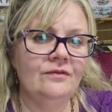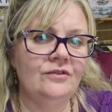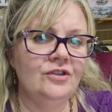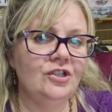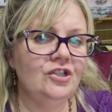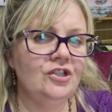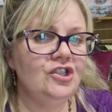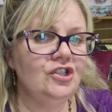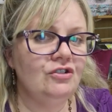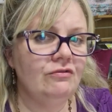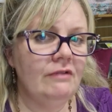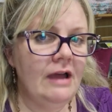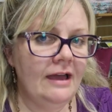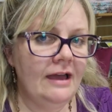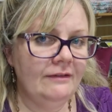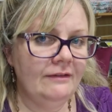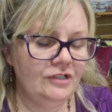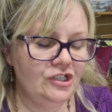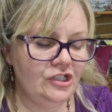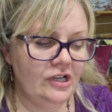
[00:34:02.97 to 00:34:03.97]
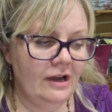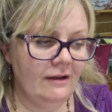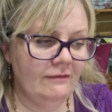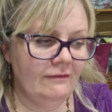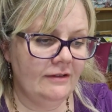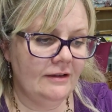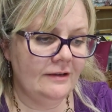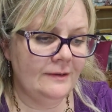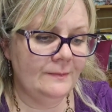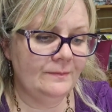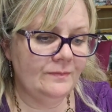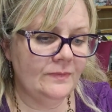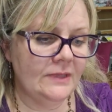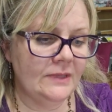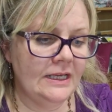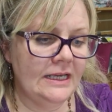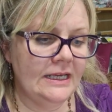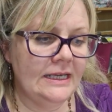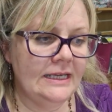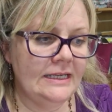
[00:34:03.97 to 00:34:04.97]
the giraffe, Sharon,
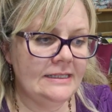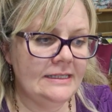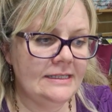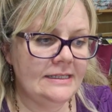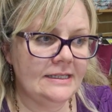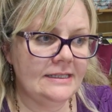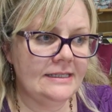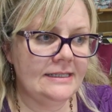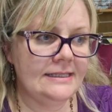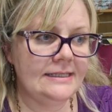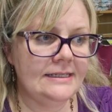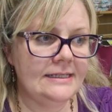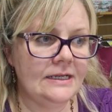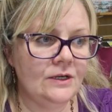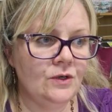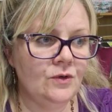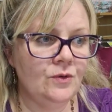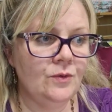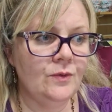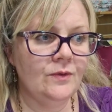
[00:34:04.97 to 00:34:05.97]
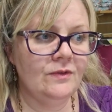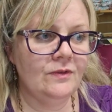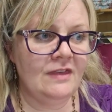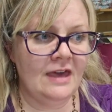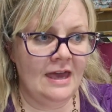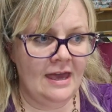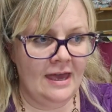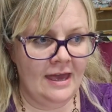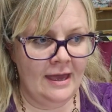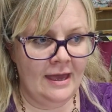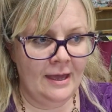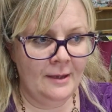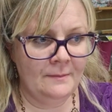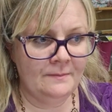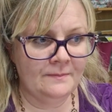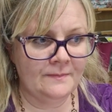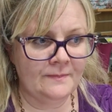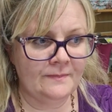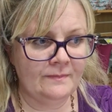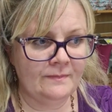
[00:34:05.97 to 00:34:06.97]
is still there,
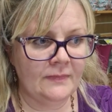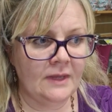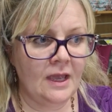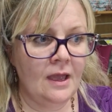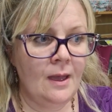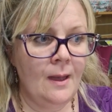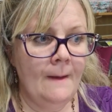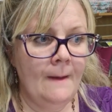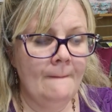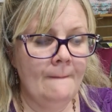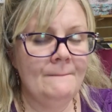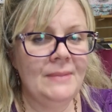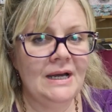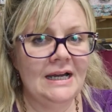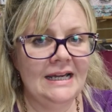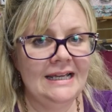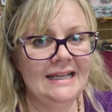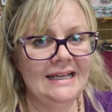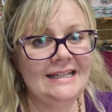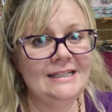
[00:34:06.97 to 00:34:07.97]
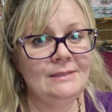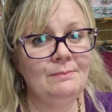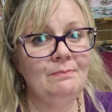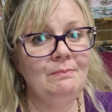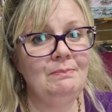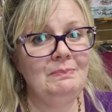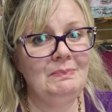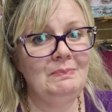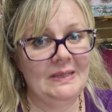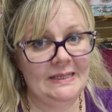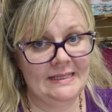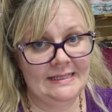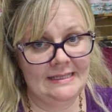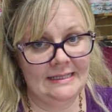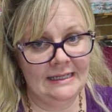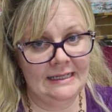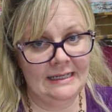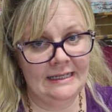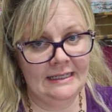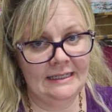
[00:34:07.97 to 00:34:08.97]
but he's
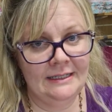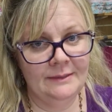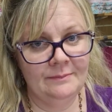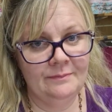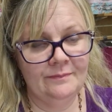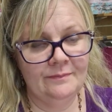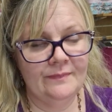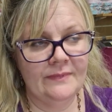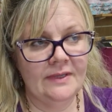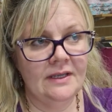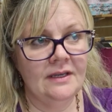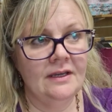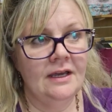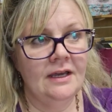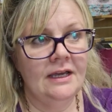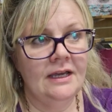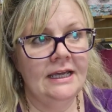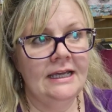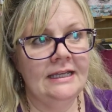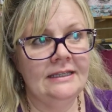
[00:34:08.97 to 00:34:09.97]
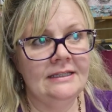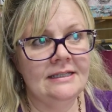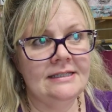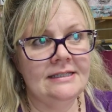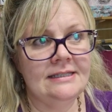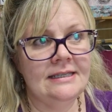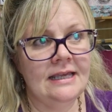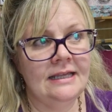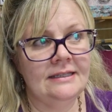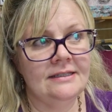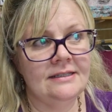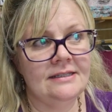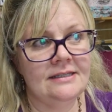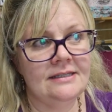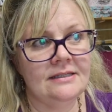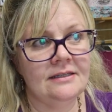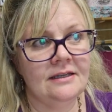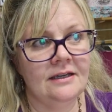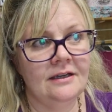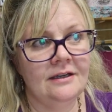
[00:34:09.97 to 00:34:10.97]
busy in the sense
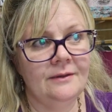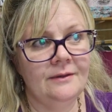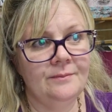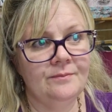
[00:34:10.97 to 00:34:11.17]
that